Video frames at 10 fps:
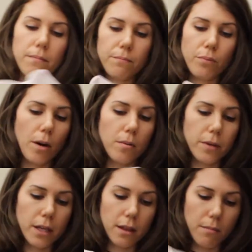
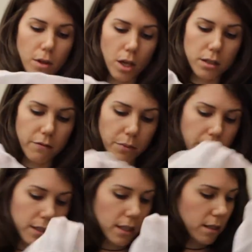probably get them in lots of
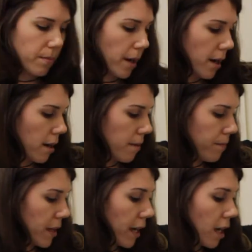places, but
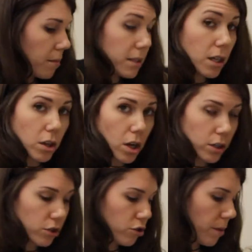it comes in a
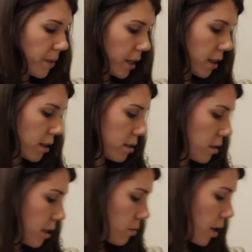long strip like this, so
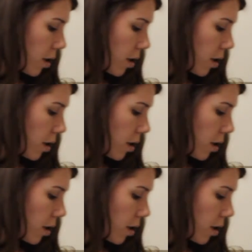that's why.